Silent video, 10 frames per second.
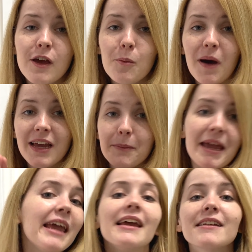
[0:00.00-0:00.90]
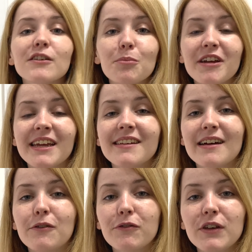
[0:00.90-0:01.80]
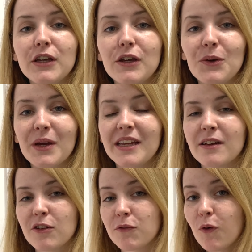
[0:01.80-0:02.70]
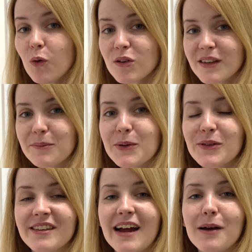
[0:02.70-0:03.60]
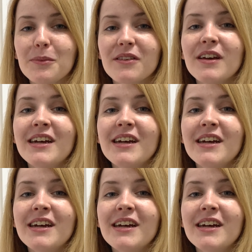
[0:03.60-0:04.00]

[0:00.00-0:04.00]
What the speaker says: but I am here to break it down for you into 4 simple steps